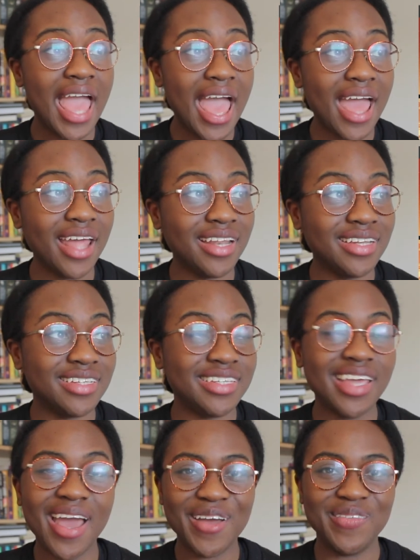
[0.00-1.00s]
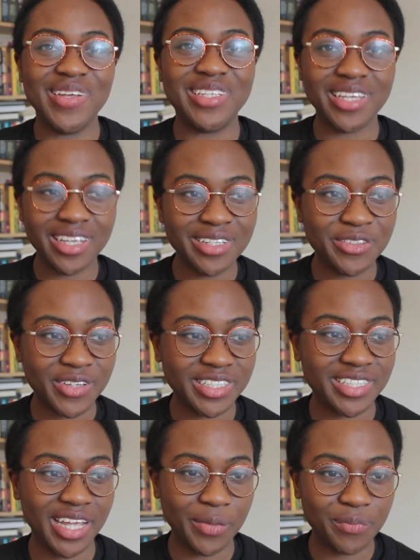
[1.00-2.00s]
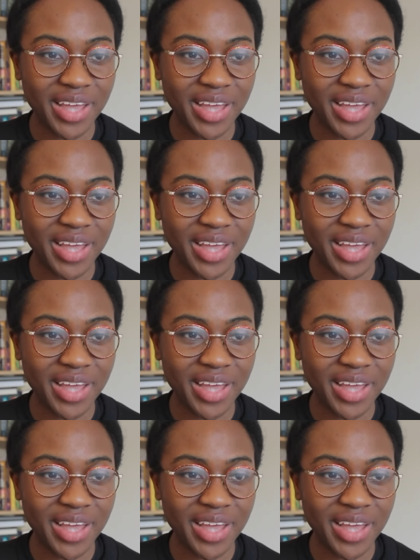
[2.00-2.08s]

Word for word: And yeah, it's interesting.